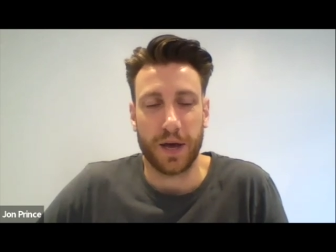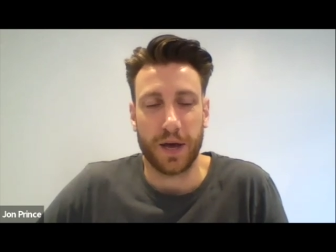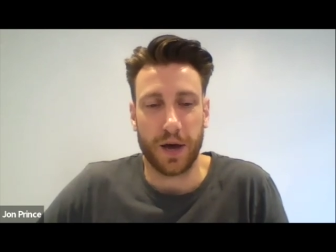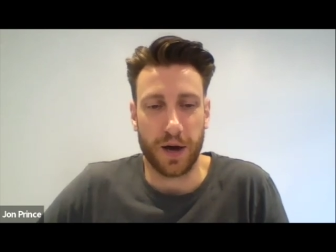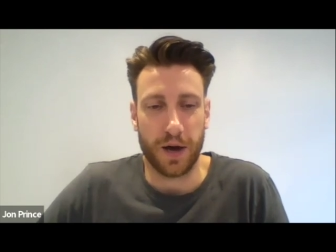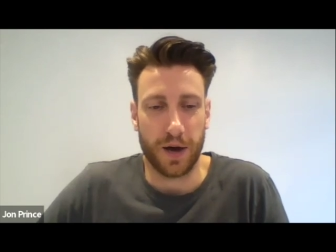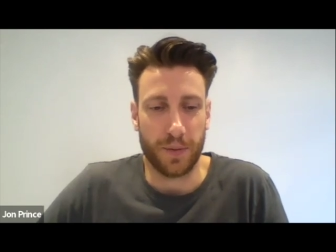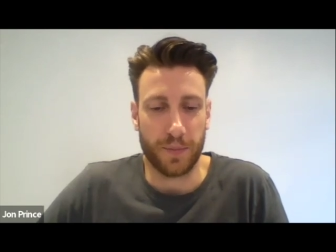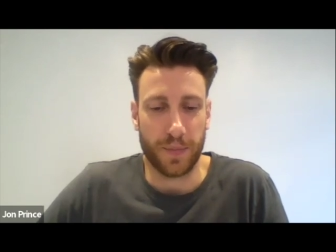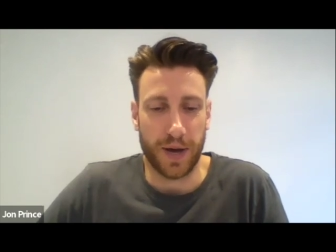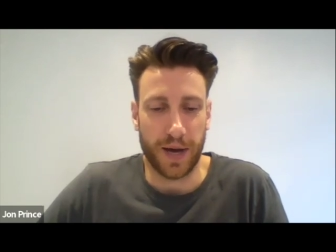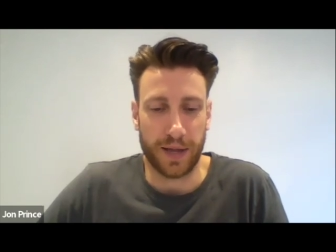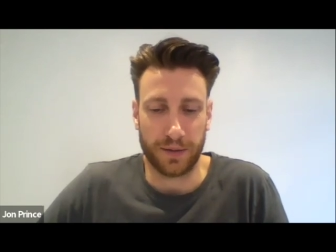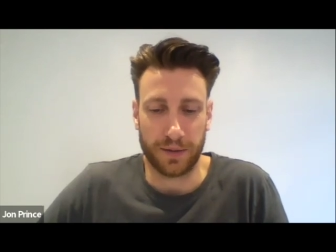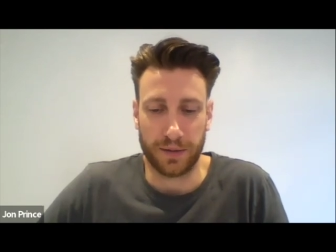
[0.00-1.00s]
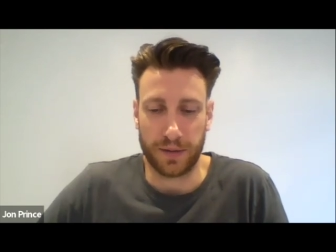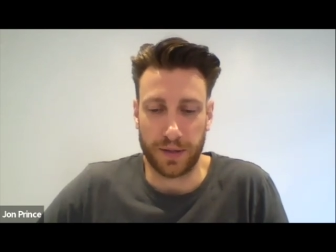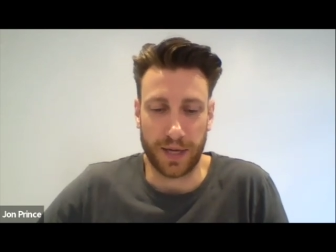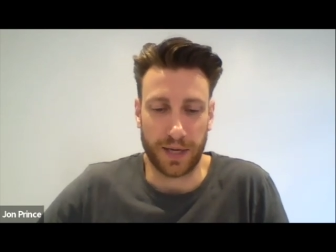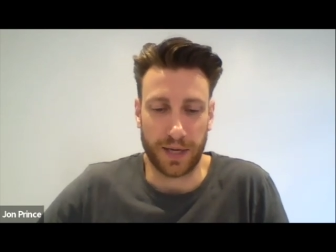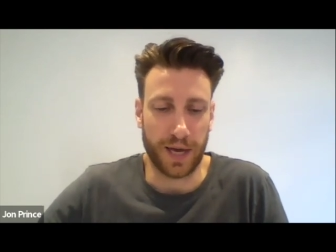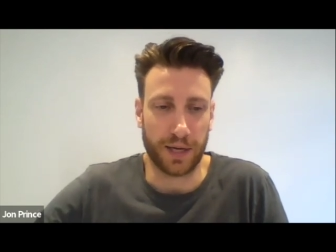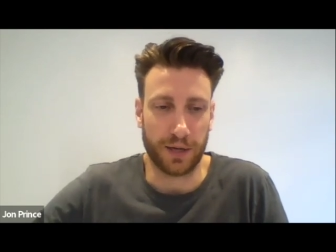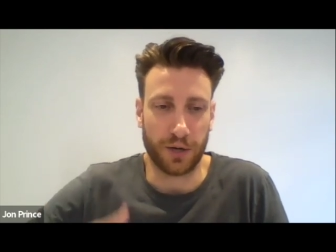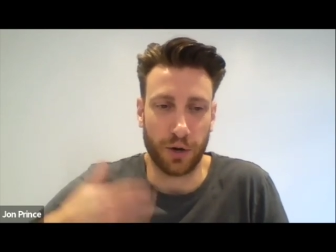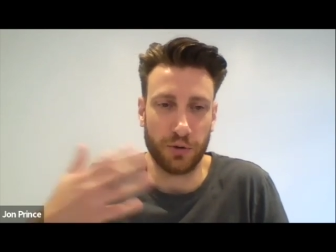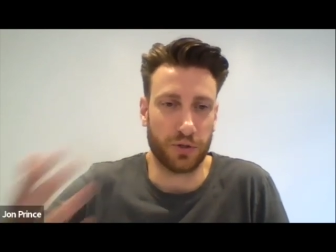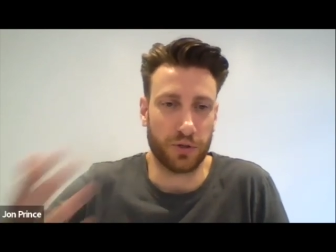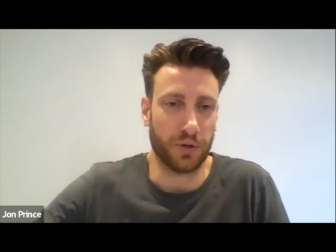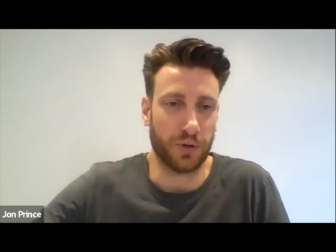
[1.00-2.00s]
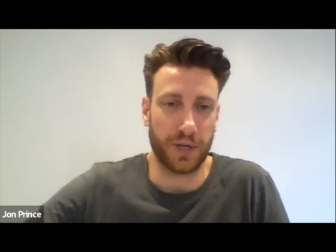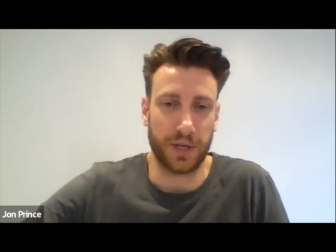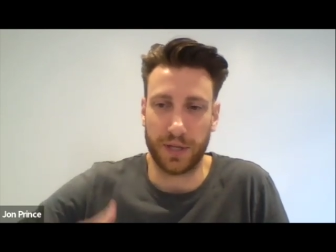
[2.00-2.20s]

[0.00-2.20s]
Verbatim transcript: and they're getting coached on it.